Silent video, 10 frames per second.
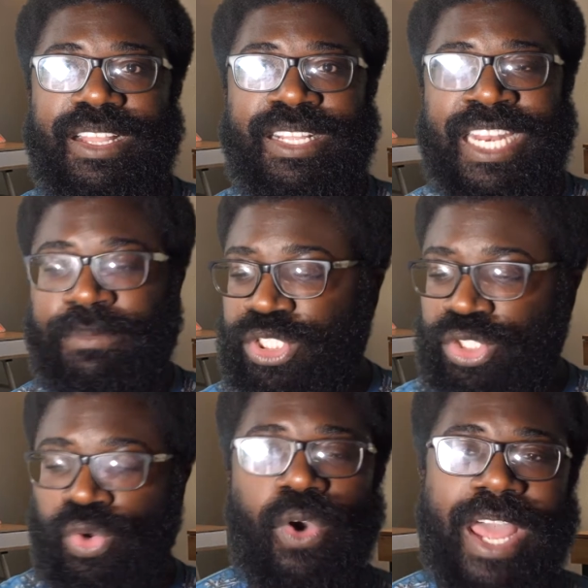then I'm
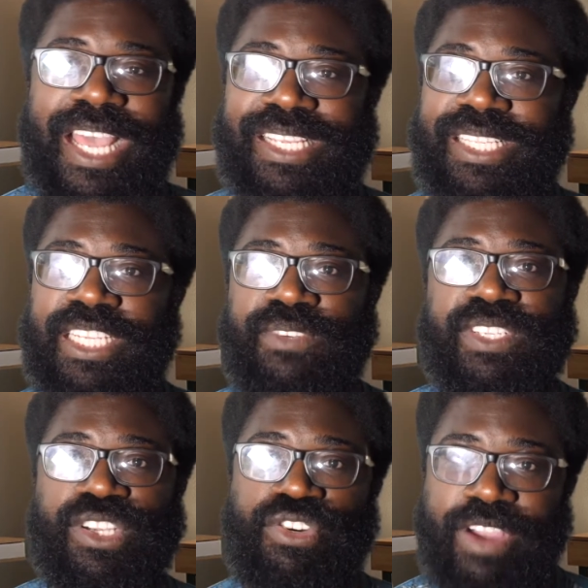sure at that stage of
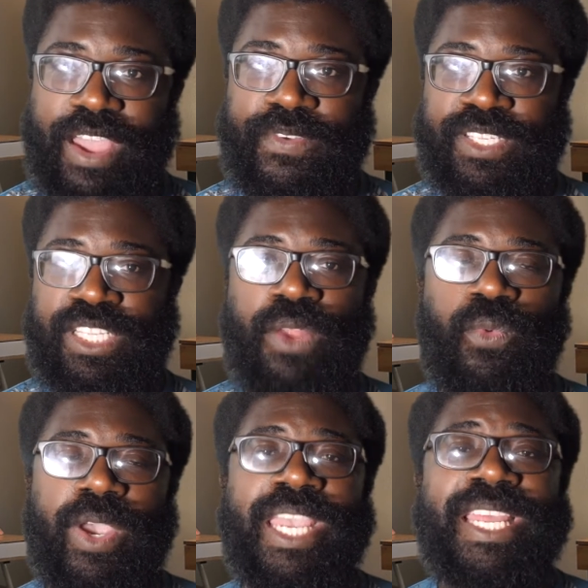his career, if he's
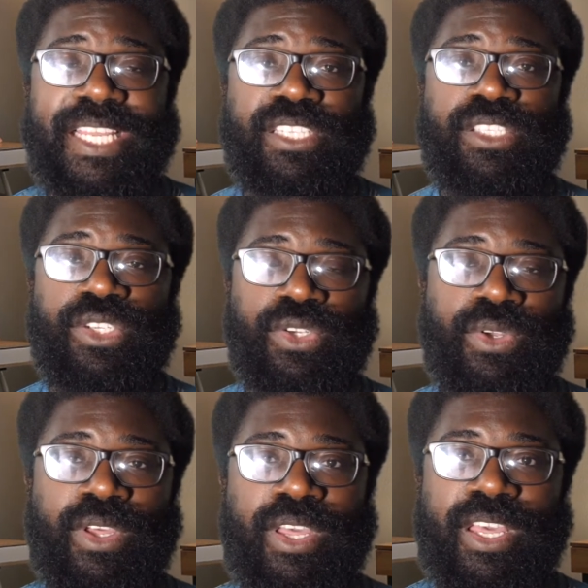done what he needs to
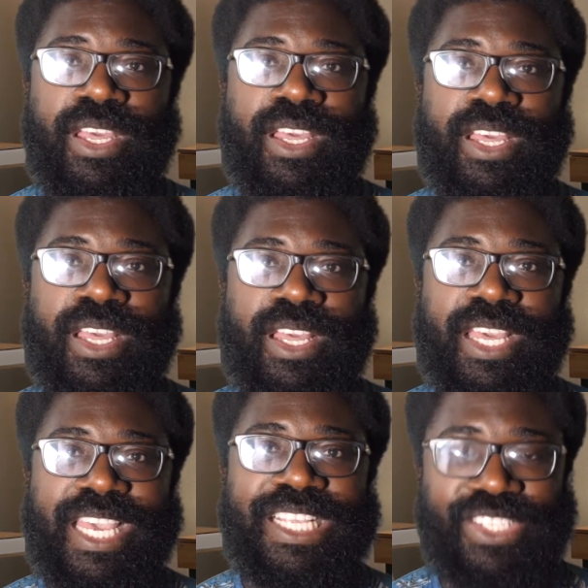do,
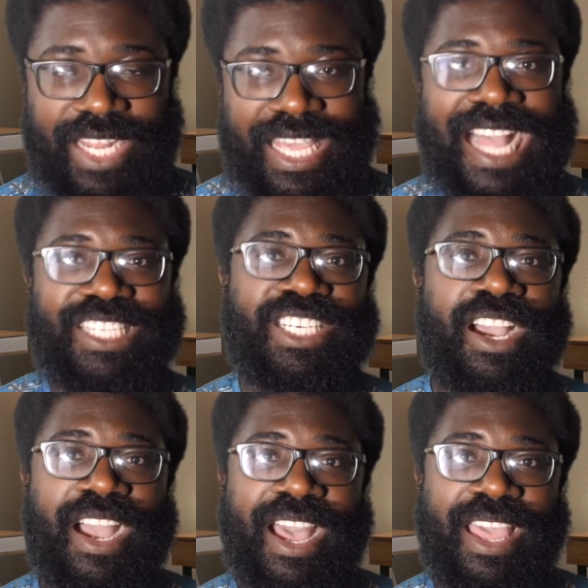he's going to catch
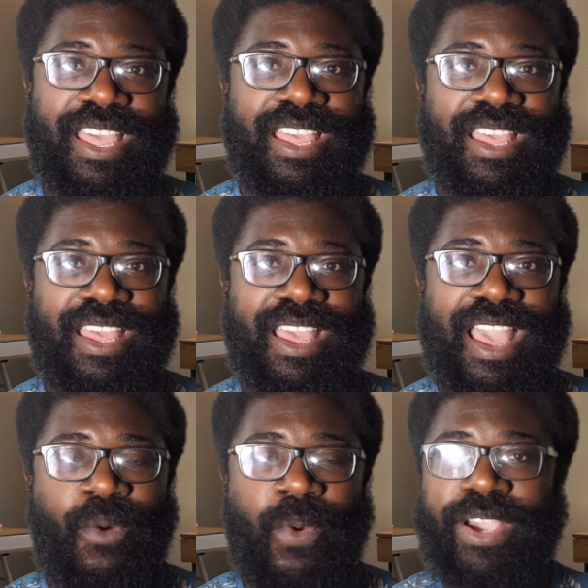our eye
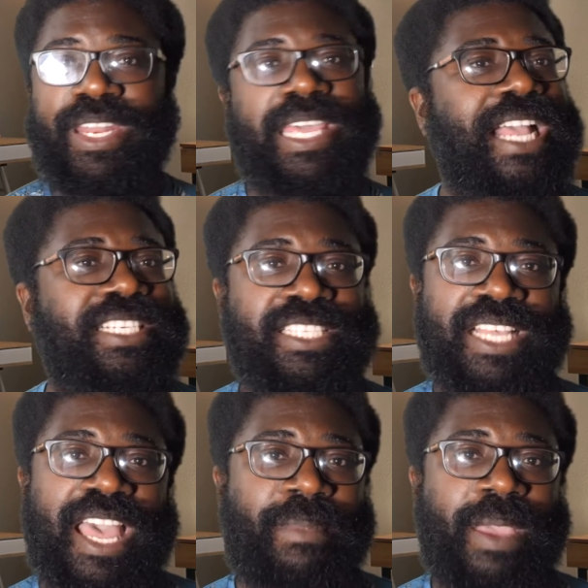and we're going to catch his
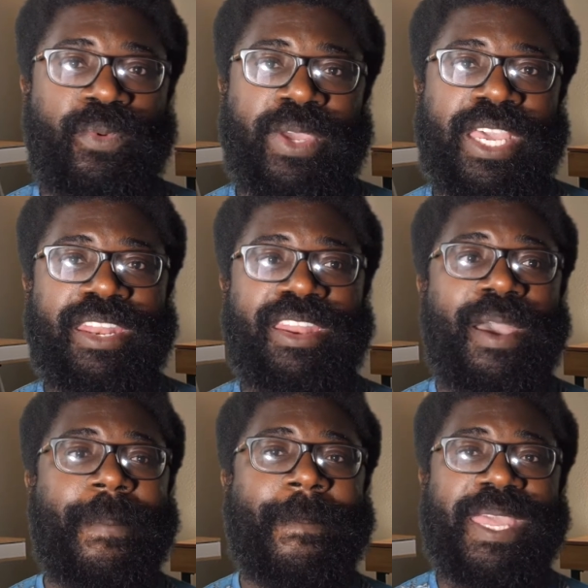eye. And maybe we can
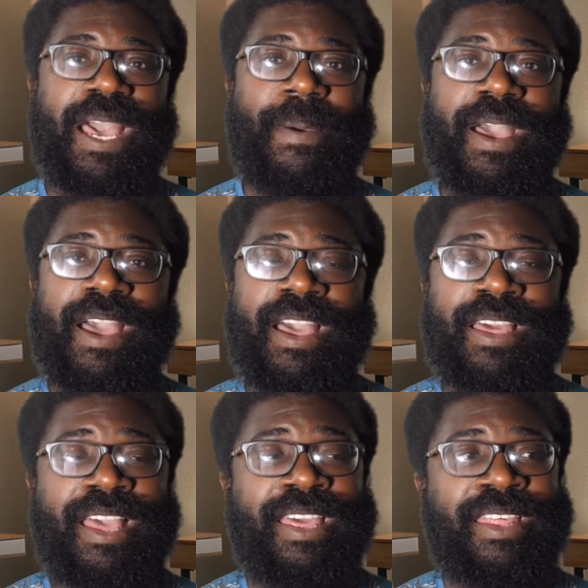meet up
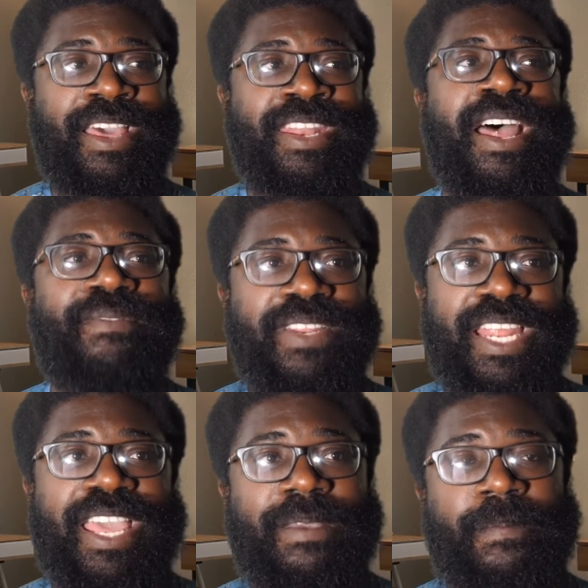at another
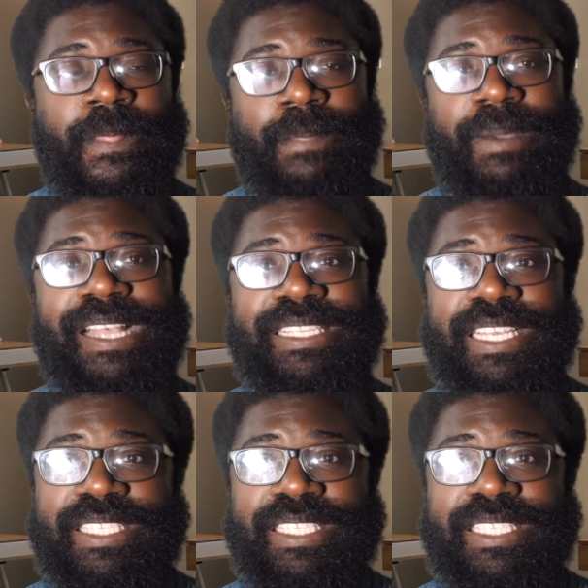date. But as it